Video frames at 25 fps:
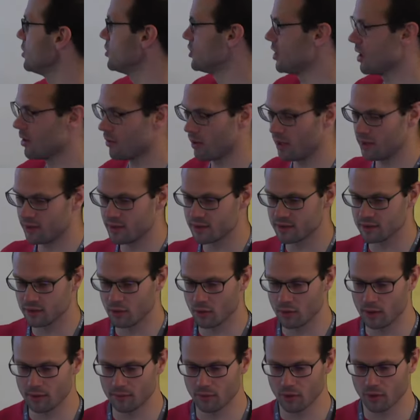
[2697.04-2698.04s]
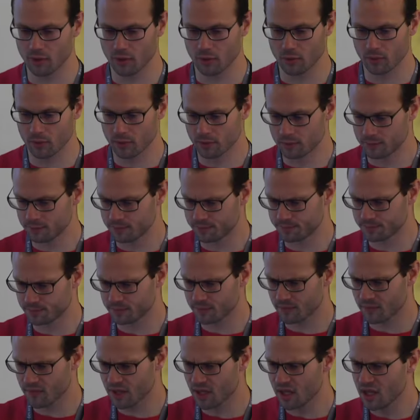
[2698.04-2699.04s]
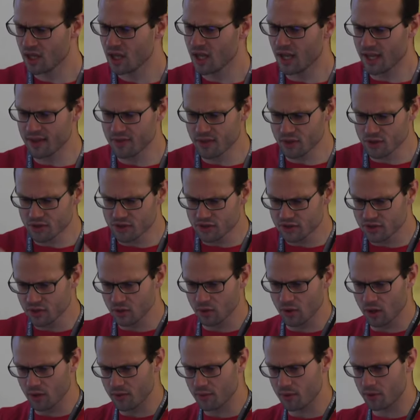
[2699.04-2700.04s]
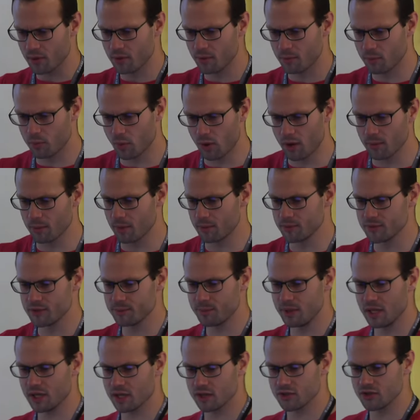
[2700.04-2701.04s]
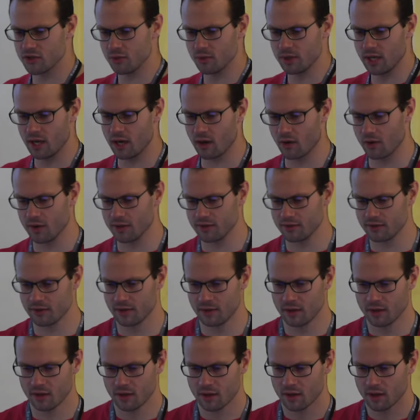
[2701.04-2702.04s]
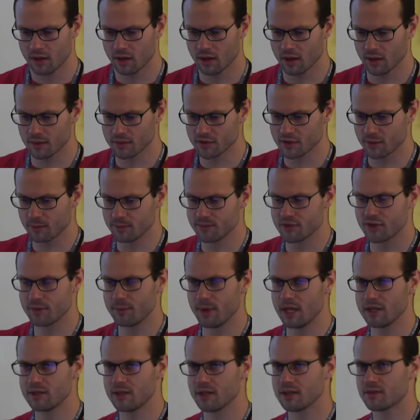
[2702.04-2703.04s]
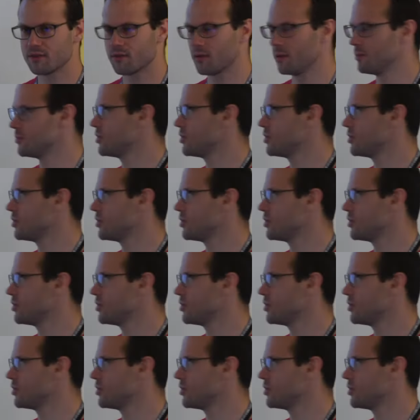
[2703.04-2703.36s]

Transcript: generate this low-level code. there's still other problems because you inherit uh, some semantics from